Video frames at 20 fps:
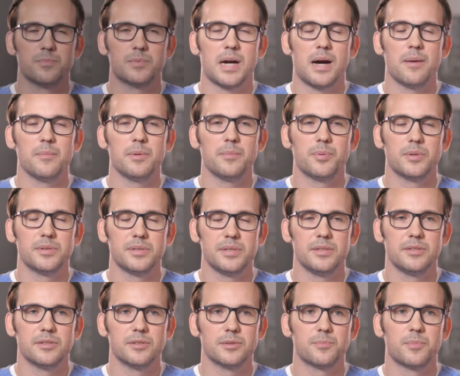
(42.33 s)
common
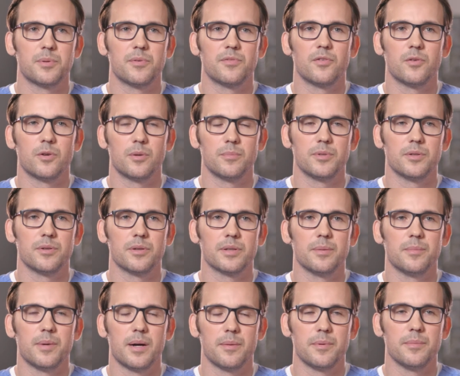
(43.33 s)
procedures performed during the
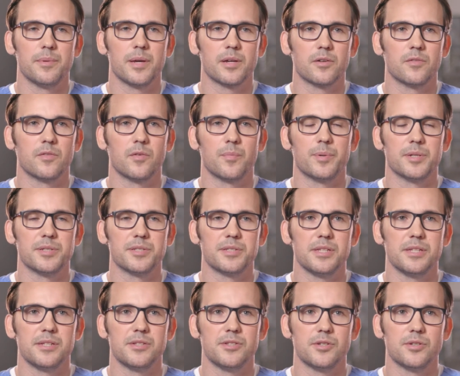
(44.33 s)
Mommy Makeover
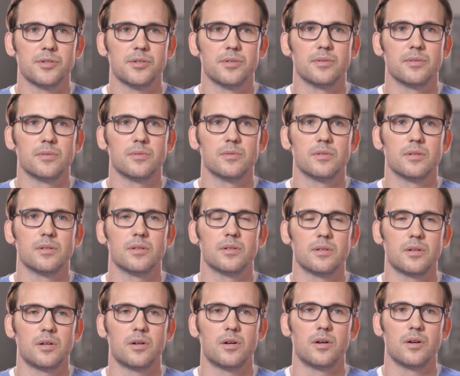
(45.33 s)
procedure
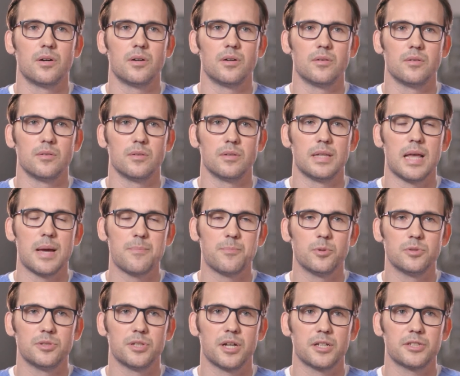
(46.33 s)
are
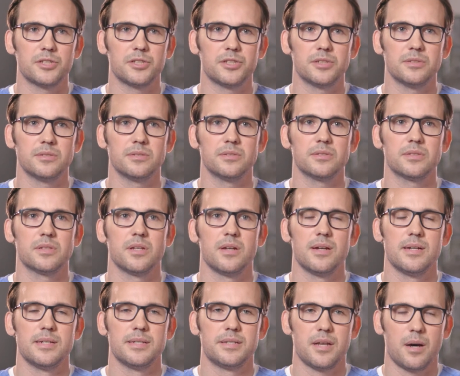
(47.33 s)
liposuctions,
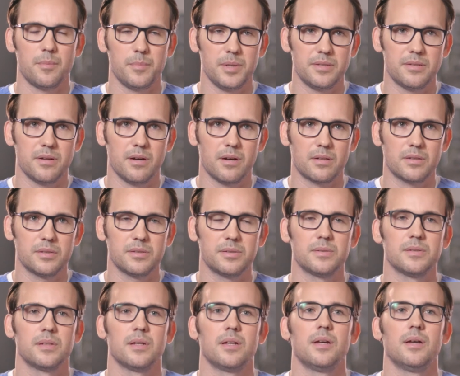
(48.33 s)
tummy tucks,
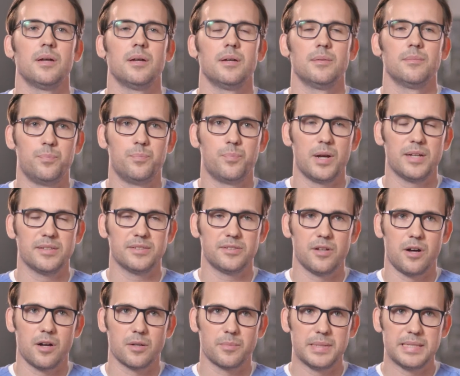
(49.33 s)
breast
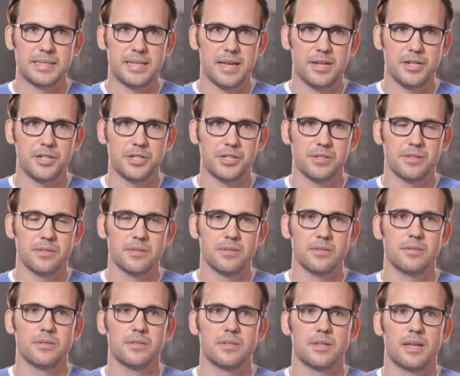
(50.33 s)

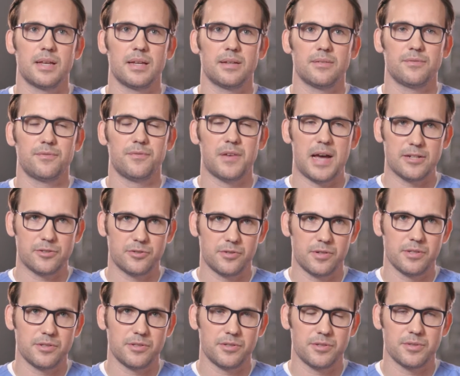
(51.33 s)
augmentations, fat
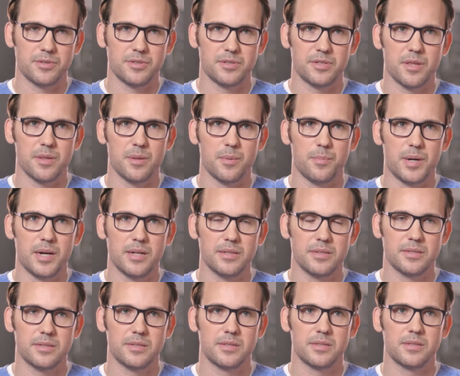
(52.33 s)
transfers to the
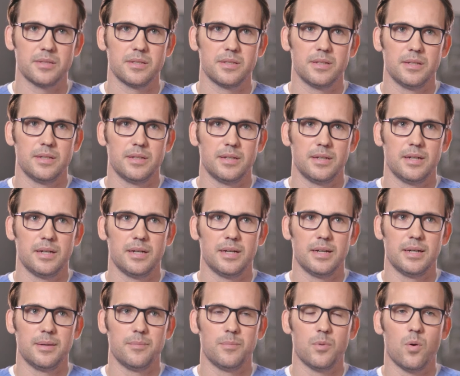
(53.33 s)
butts,
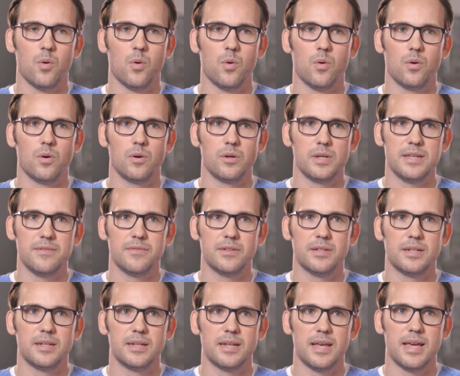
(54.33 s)
or
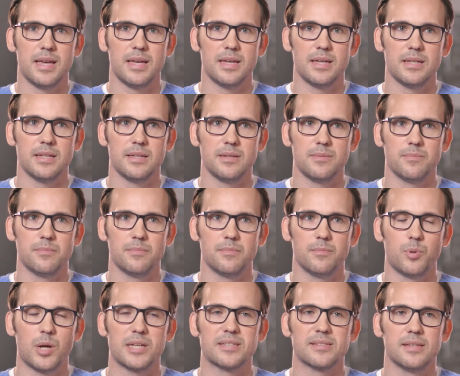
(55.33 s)
even a
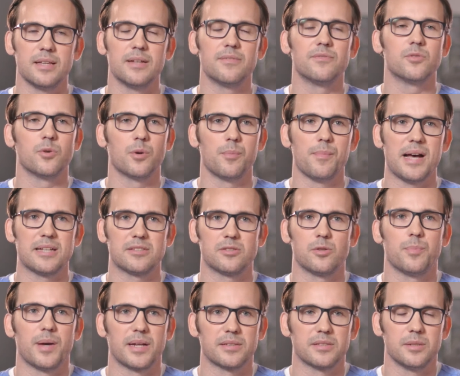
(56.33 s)
breast lift or
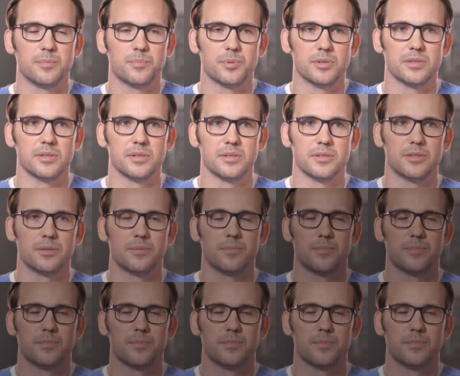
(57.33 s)
mastopexy procedure.